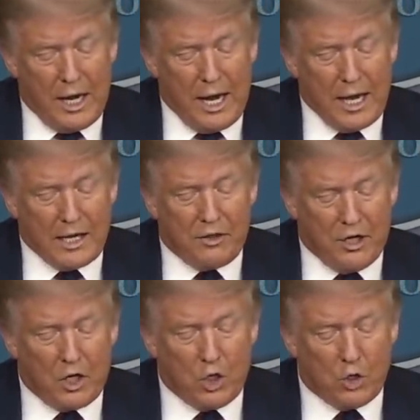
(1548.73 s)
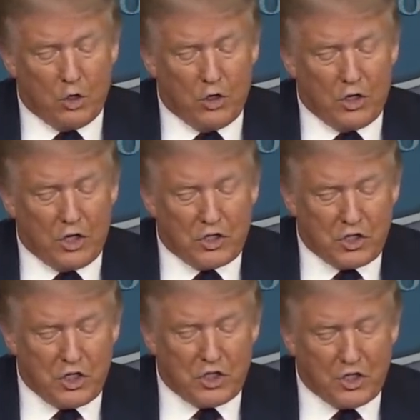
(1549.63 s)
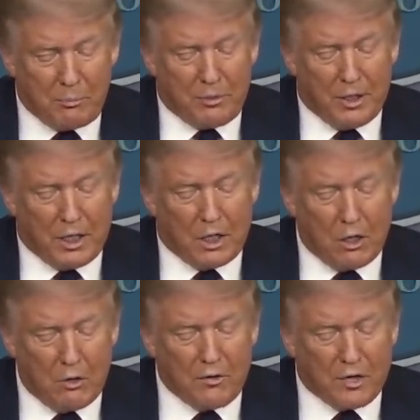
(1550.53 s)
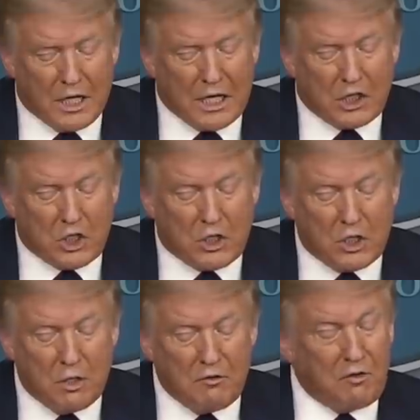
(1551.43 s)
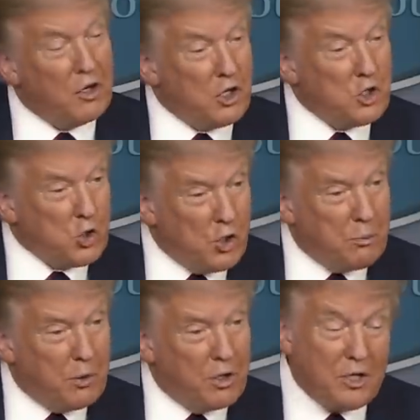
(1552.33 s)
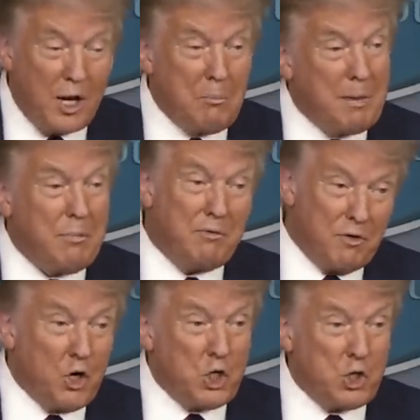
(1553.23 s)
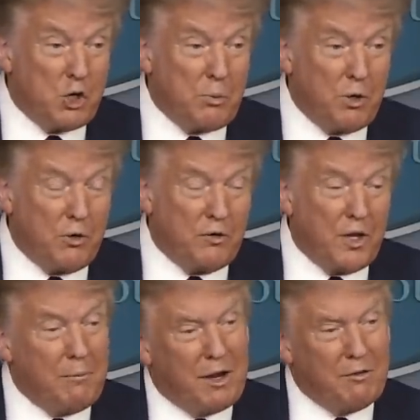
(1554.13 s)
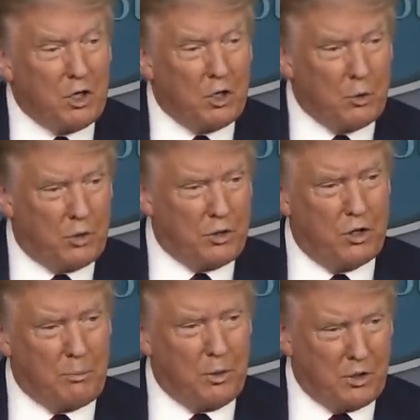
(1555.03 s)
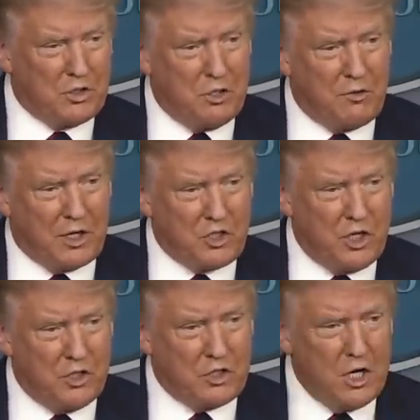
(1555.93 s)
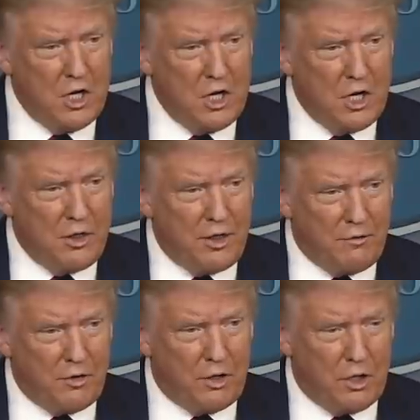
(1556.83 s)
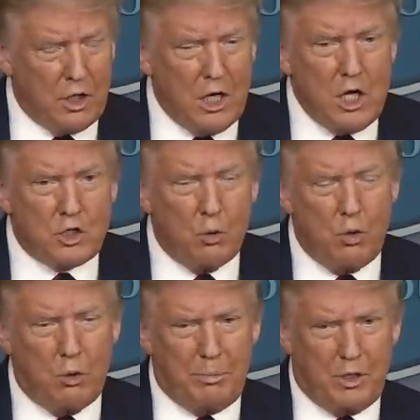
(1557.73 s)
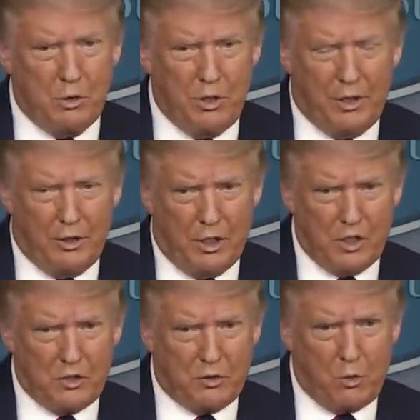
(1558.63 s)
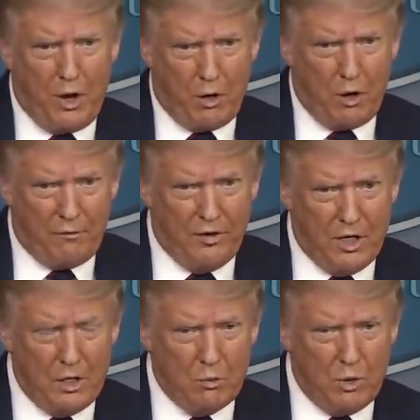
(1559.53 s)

And I think you're going to see something over the next fairly short period of time, maybe very short period of time, having to do with therapeutics and vaccines that are very good. So we'll be doing these quite often.